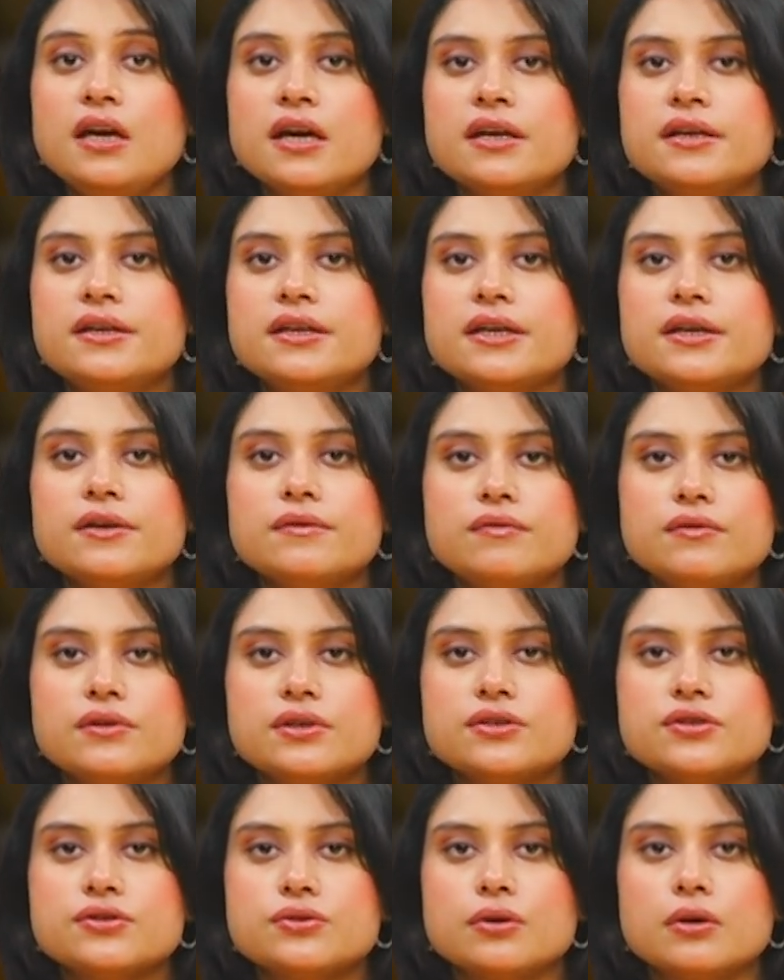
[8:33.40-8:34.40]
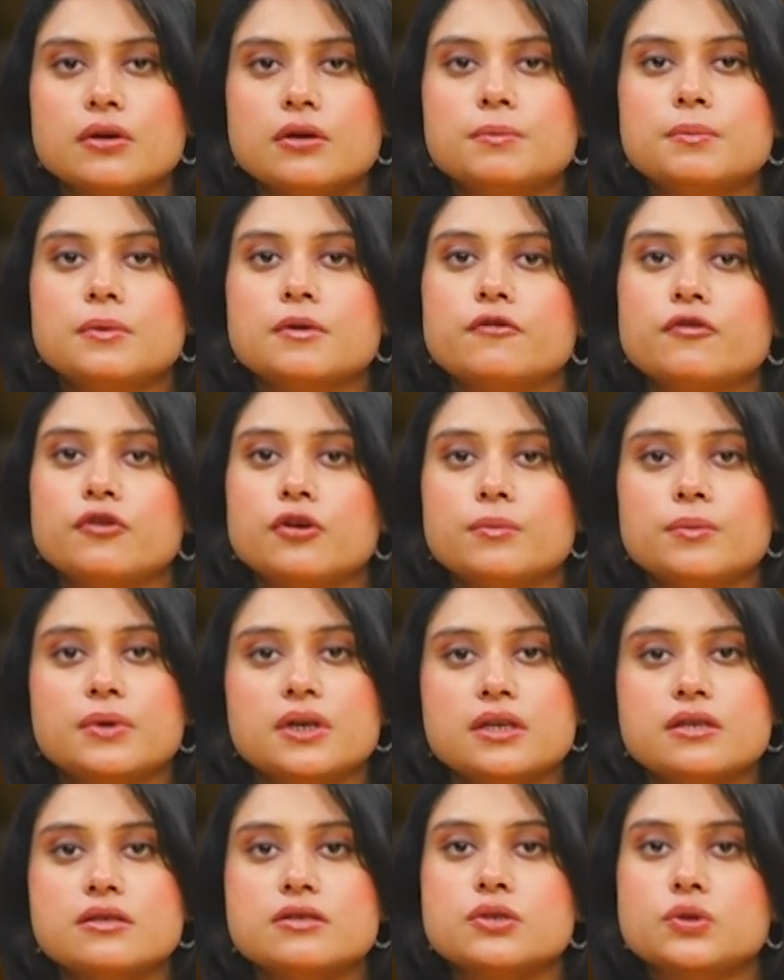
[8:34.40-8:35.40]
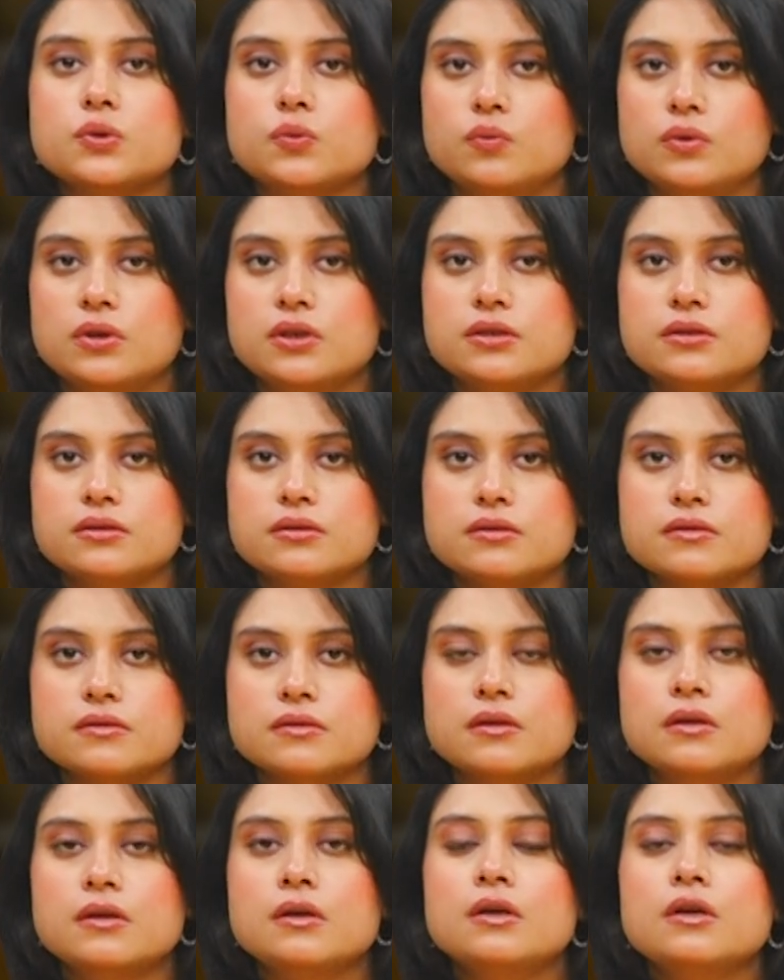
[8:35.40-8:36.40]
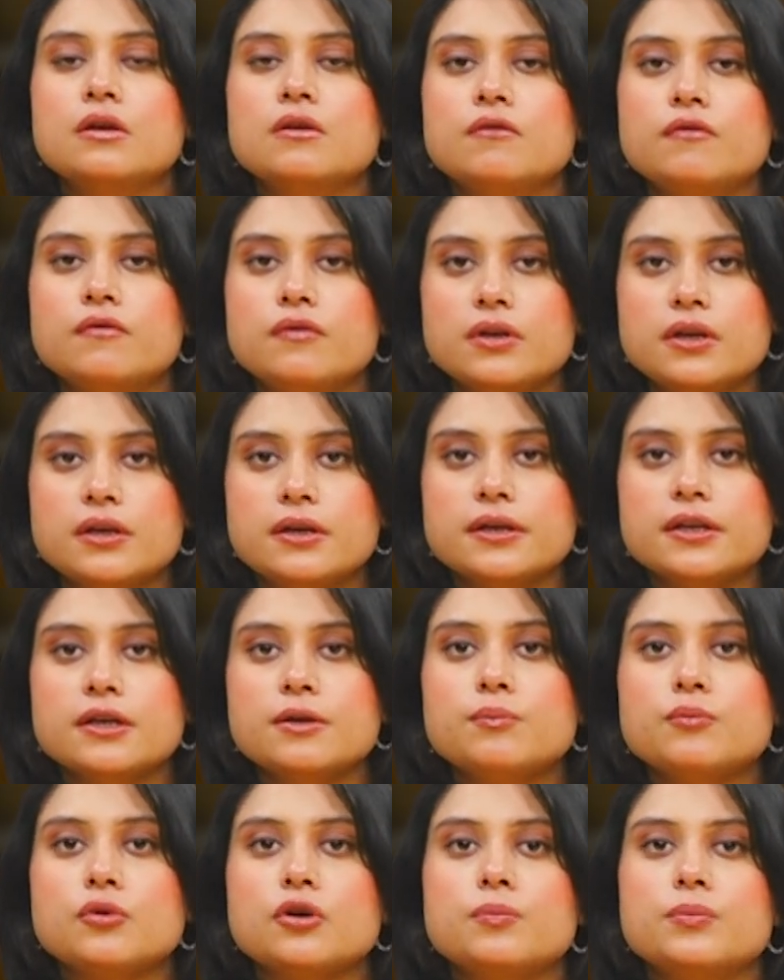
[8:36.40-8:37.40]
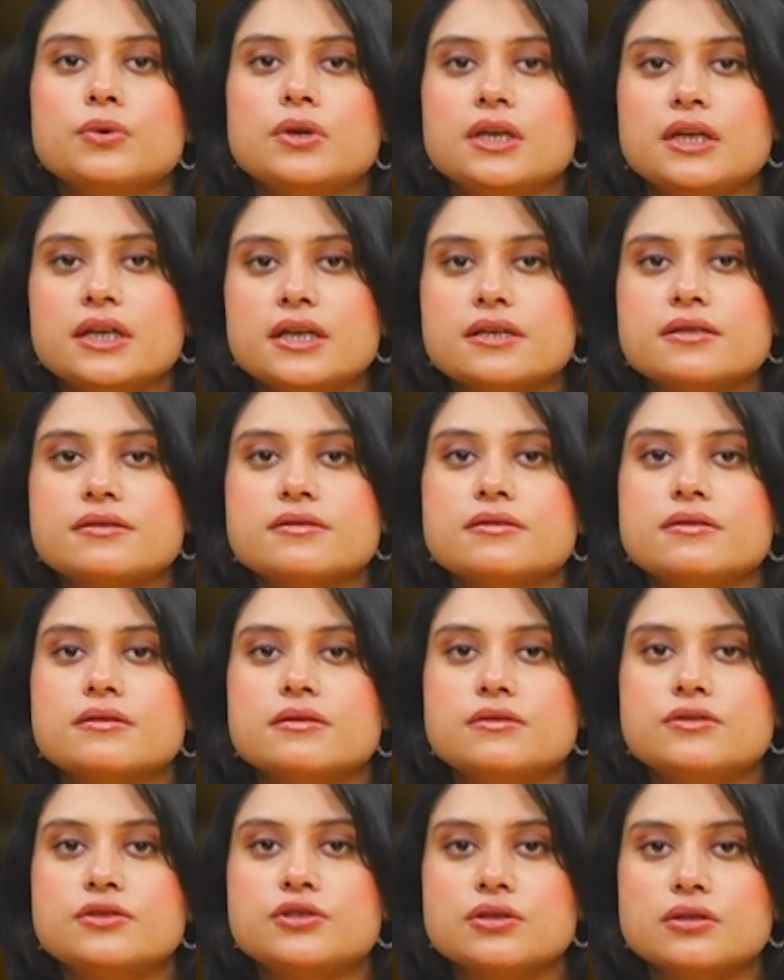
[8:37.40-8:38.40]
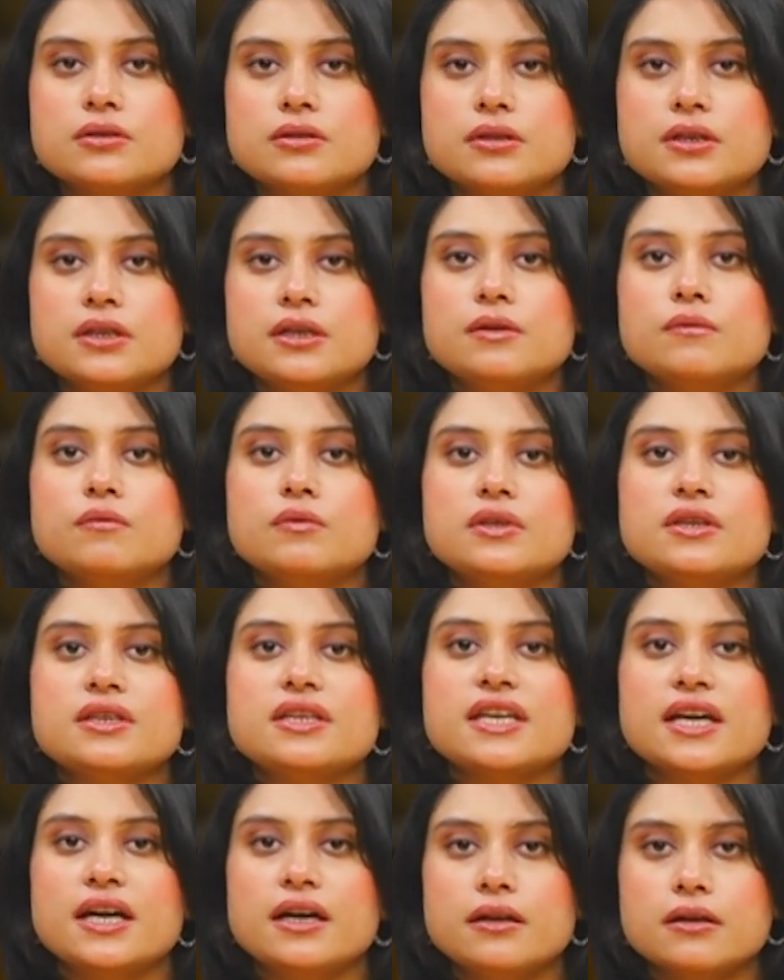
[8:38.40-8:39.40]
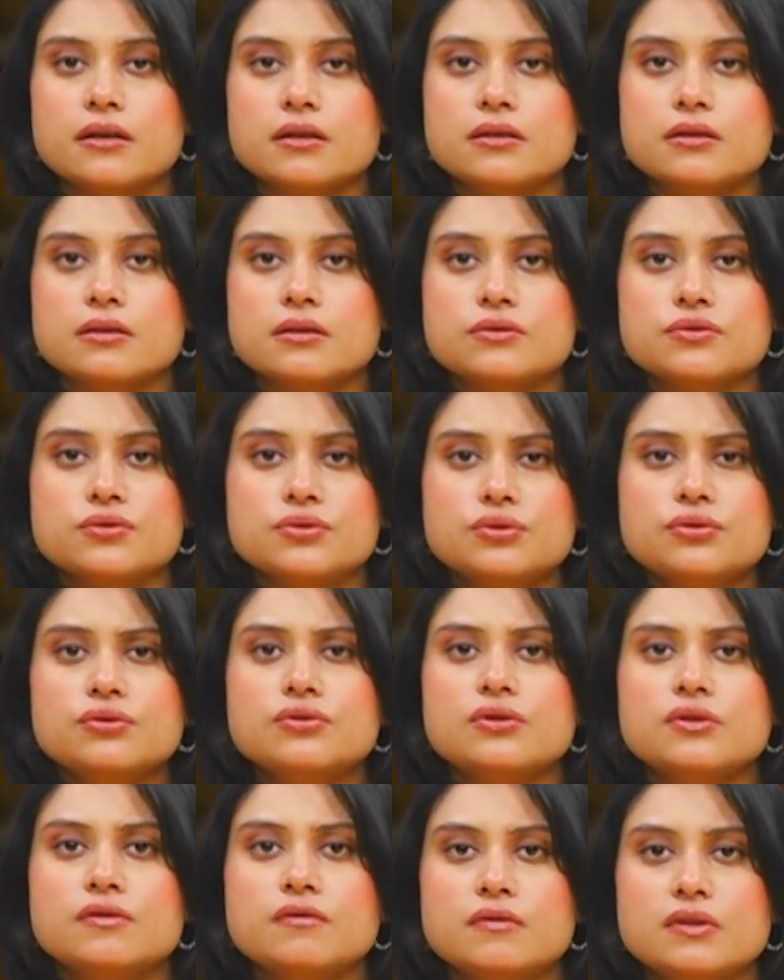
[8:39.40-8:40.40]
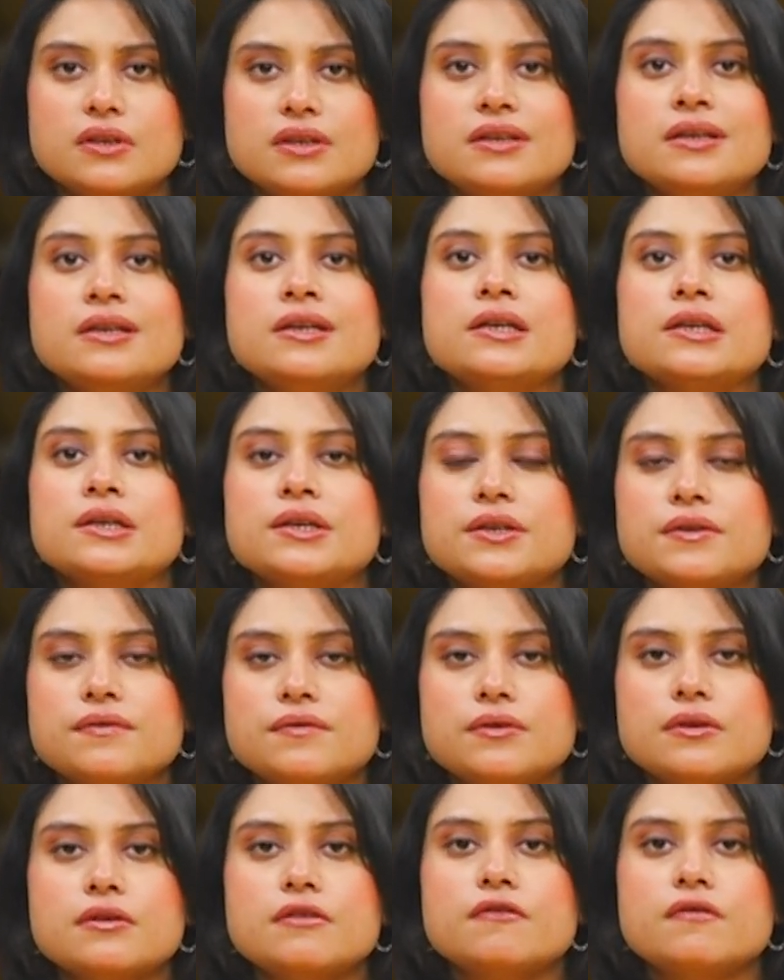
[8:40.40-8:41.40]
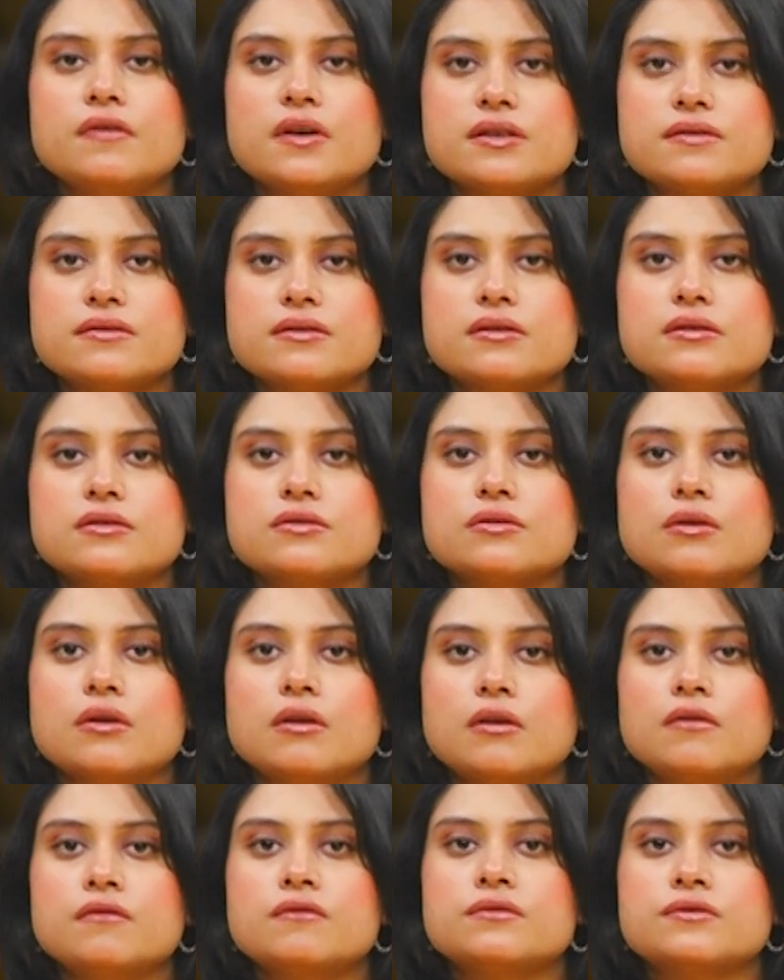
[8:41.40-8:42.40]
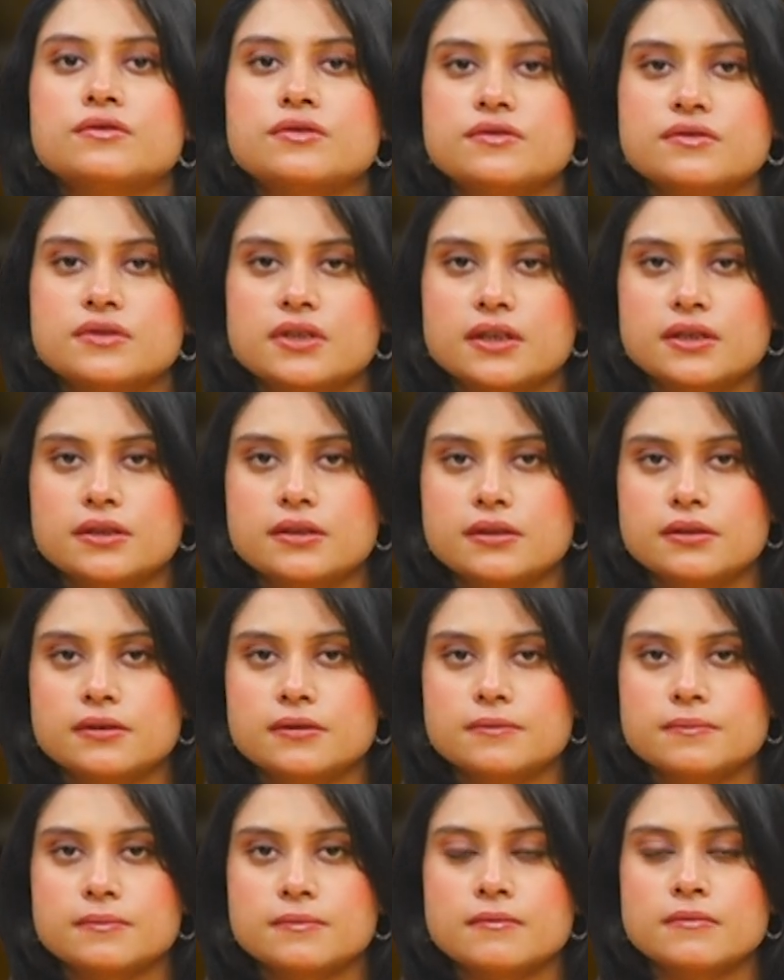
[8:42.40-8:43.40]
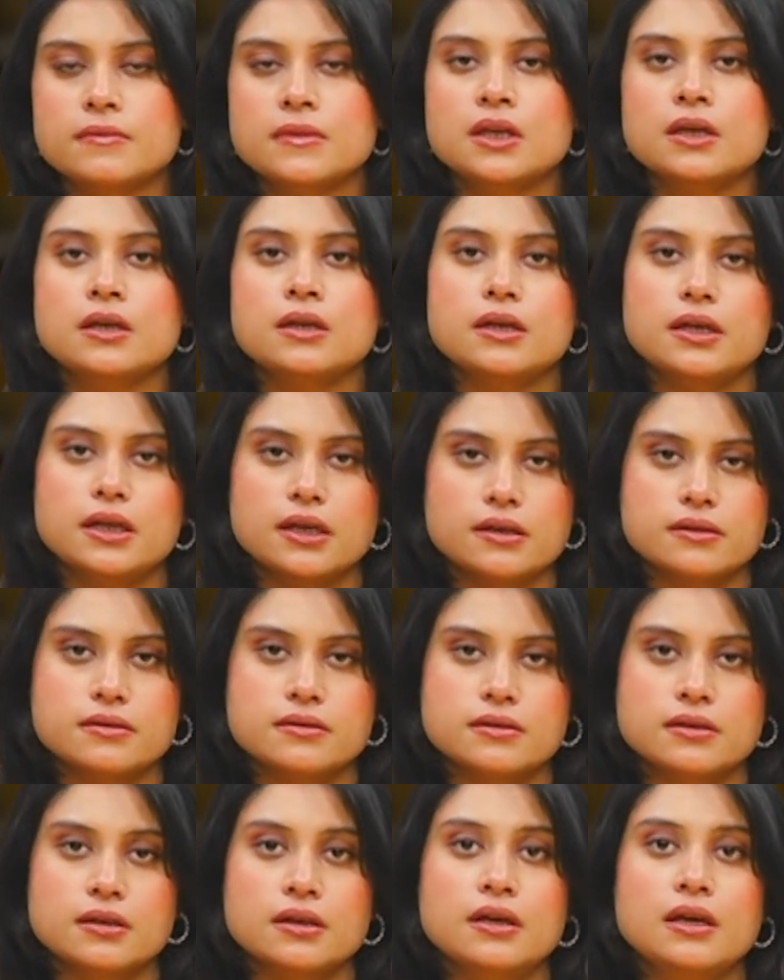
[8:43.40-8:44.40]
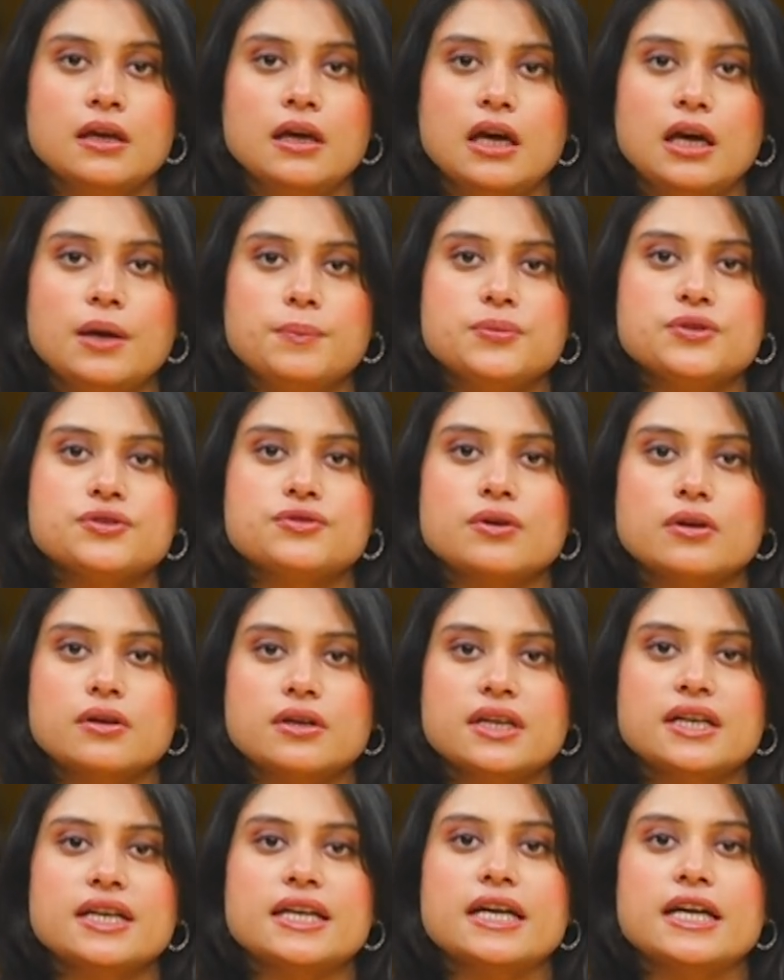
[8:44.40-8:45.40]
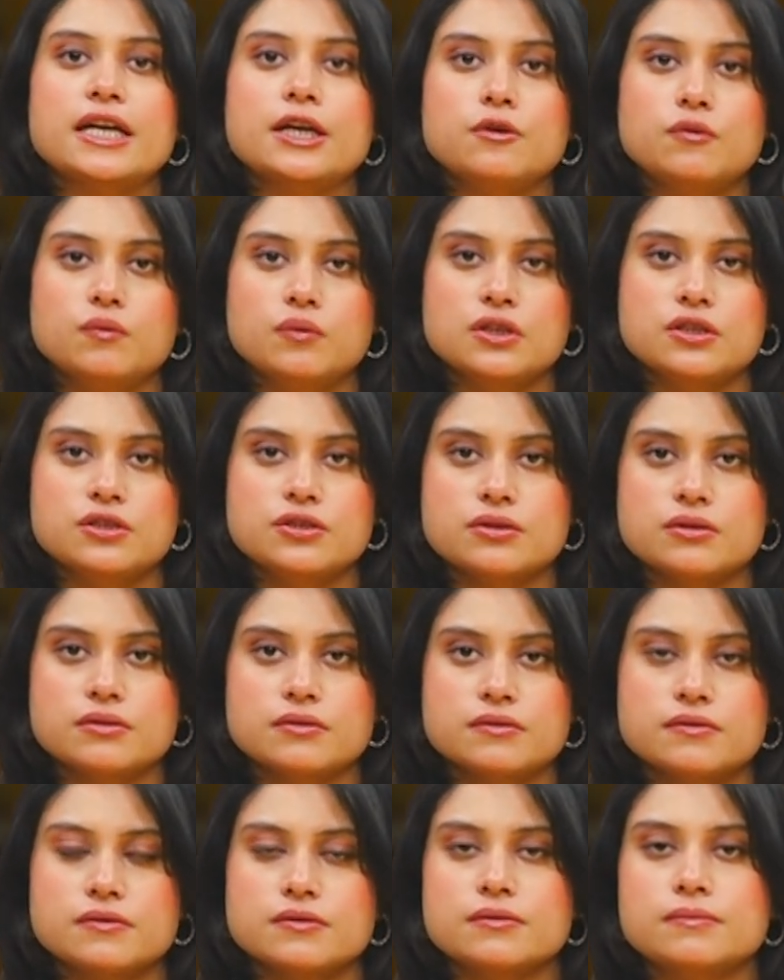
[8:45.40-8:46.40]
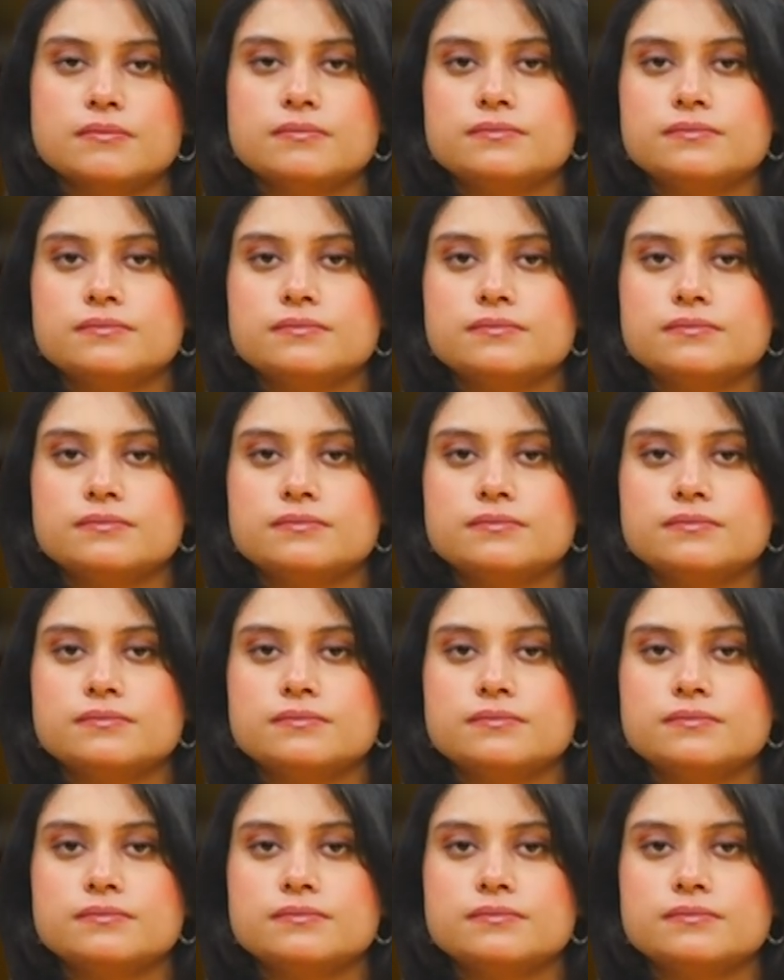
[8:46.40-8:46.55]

At every stop, from inns to villages, Fielding populates the journey with characters who reveal different facets of society. Next, episodic adventures.